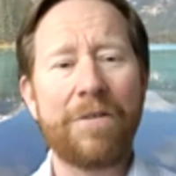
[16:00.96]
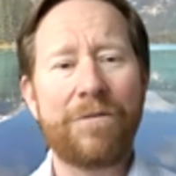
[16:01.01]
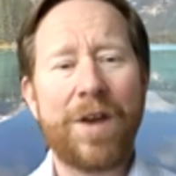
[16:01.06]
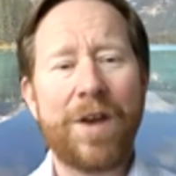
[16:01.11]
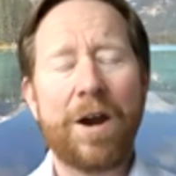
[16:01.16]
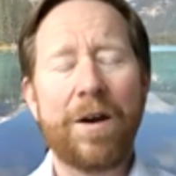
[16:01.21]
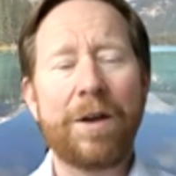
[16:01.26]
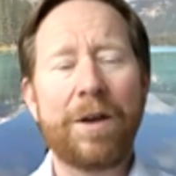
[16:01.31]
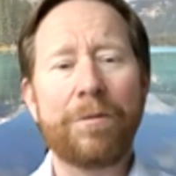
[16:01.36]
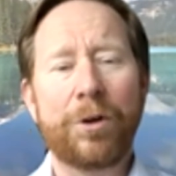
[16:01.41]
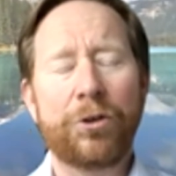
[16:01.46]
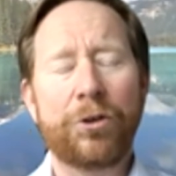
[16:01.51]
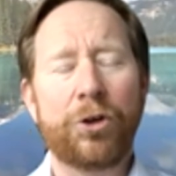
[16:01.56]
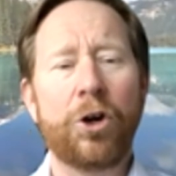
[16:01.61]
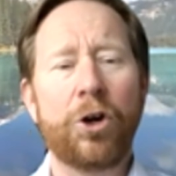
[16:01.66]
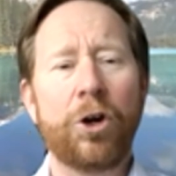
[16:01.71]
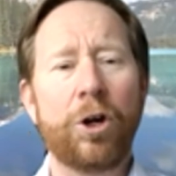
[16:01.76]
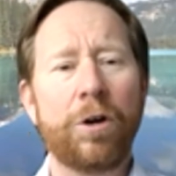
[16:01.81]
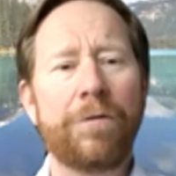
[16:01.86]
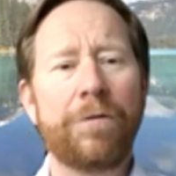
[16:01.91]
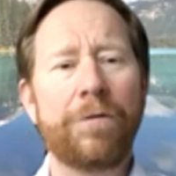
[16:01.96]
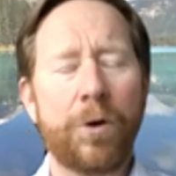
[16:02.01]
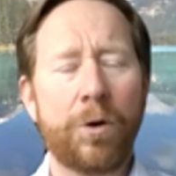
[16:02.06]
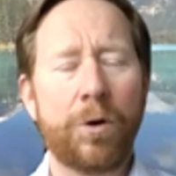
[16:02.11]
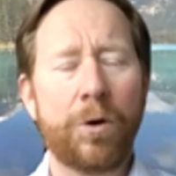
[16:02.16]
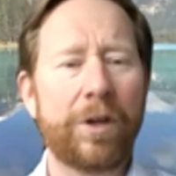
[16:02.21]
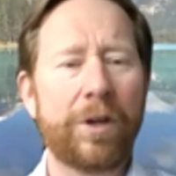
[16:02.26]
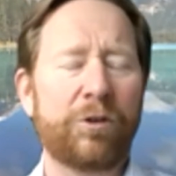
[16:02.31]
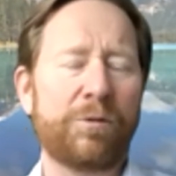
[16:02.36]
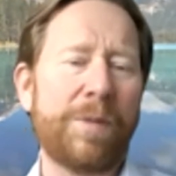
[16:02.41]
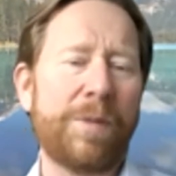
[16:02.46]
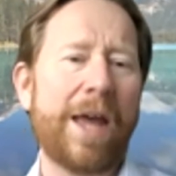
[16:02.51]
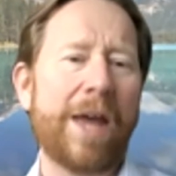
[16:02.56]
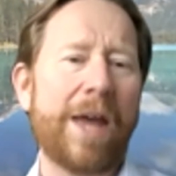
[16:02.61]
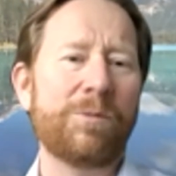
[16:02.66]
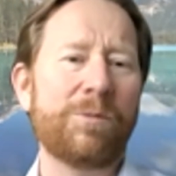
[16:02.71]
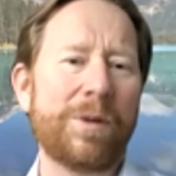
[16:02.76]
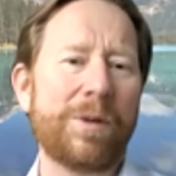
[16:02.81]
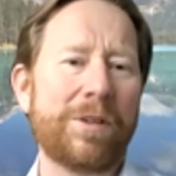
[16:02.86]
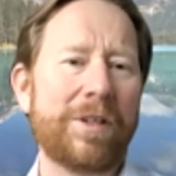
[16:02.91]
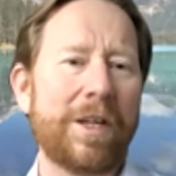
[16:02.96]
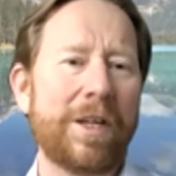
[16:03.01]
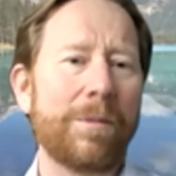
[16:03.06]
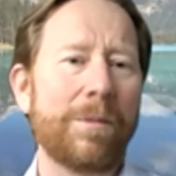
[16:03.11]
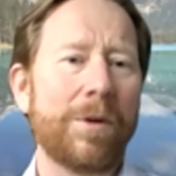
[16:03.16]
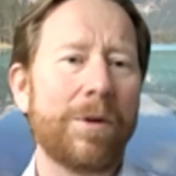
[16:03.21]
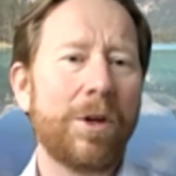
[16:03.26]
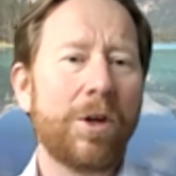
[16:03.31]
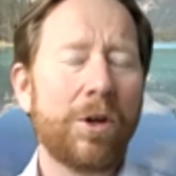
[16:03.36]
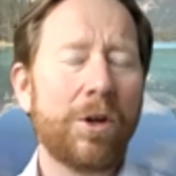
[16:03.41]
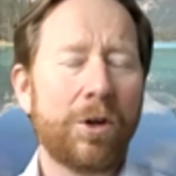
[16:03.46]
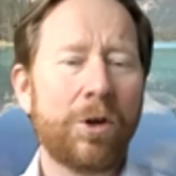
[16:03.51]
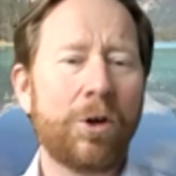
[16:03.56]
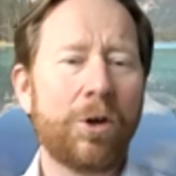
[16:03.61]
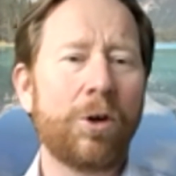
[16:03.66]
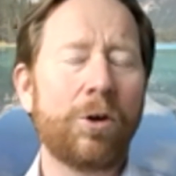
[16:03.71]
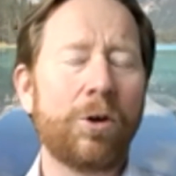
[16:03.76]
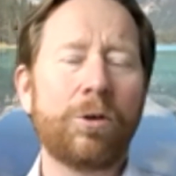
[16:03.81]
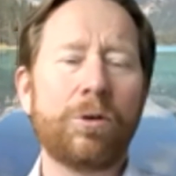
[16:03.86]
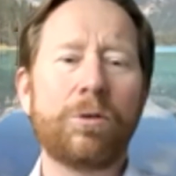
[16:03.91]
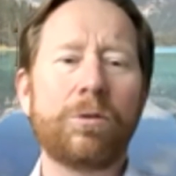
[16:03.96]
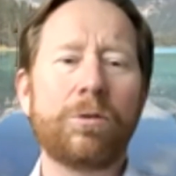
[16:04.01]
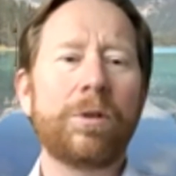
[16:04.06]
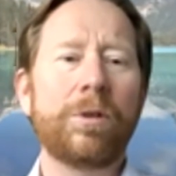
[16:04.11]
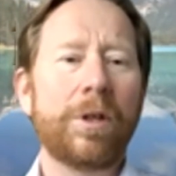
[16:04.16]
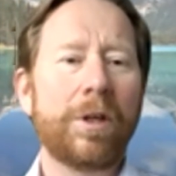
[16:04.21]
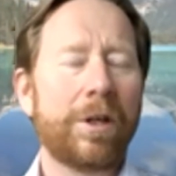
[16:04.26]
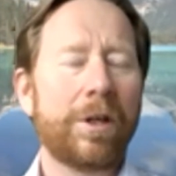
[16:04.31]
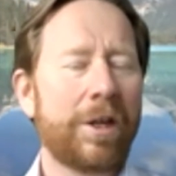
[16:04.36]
very return-focused management team who,